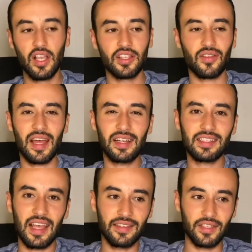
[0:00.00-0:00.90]
So that
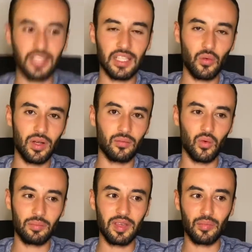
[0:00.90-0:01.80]
is ideally
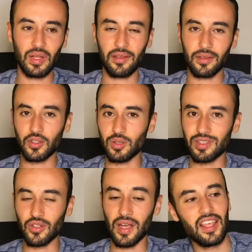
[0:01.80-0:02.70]
what people I think should be
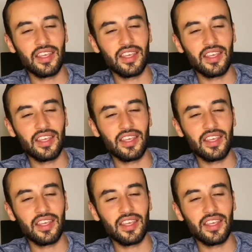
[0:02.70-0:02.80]
doing.